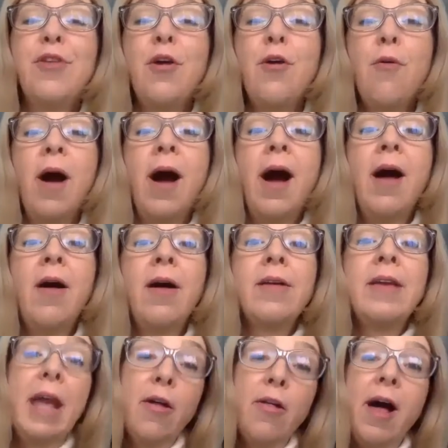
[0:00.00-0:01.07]
So
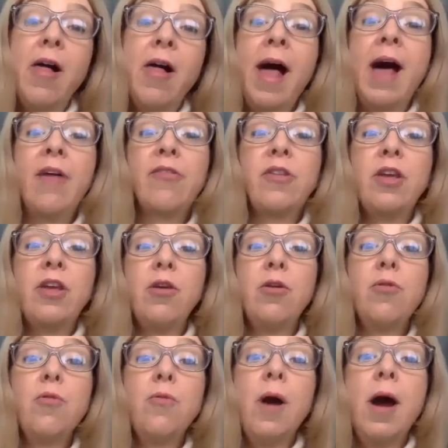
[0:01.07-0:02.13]
Gail, I'll ask
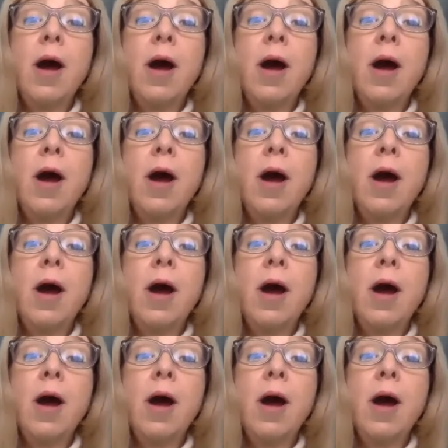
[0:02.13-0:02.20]
you,